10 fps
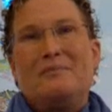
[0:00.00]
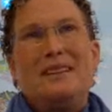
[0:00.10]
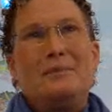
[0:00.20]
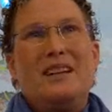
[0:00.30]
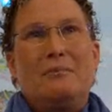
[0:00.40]

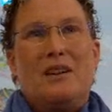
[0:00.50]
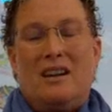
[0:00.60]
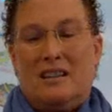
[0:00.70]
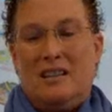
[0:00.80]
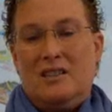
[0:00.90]
maybe I'm
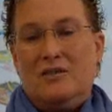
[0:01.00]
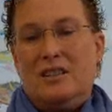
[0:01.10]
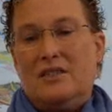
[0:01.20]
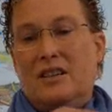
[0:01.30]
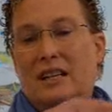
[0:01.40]
not going to do
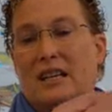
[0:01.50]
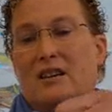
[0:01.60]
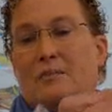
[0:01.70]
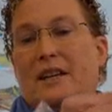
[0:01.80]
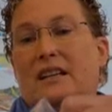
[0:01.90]
this right
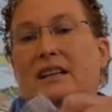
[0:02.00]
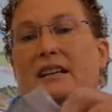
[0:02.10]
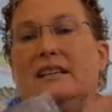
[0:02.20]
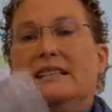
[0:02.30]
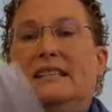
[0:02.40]
now, but
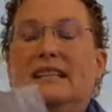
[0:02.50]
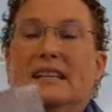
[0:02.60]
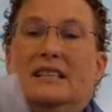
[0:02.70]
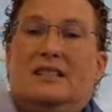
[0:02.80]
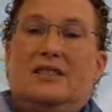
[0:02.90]
see,
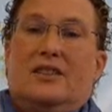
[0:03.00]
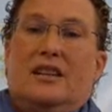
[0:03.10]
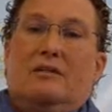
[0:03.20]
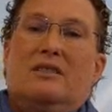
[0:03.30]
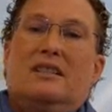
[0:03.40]
it's
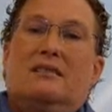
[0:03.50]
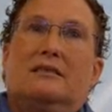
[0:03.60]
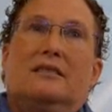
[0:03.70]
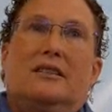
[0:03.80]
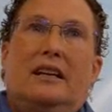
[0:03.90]
dirty.
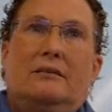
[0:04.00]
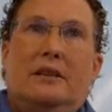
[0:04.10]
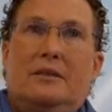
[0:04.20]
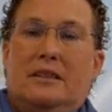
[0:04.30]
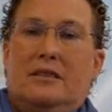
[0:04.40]
Well, all right,
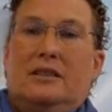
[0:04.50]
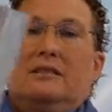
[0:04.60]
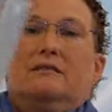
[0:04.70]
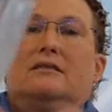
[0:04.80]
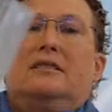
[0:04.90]
maybe I'll do it.
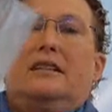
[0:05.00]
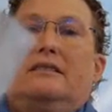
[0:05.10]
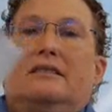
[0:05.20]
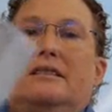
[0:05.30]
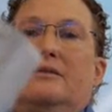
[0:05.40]
All right,
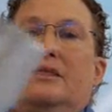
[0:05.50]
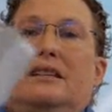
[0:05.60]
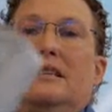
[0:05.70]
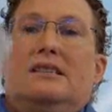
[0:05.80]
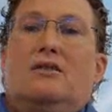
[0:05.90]
so
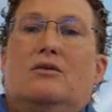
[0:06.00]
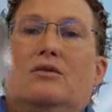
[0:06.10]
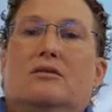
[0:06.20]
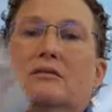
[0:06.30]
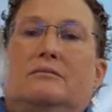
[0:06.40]
this
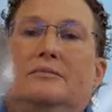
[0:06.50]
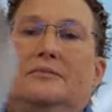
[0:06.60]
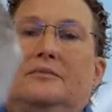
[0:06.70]
coal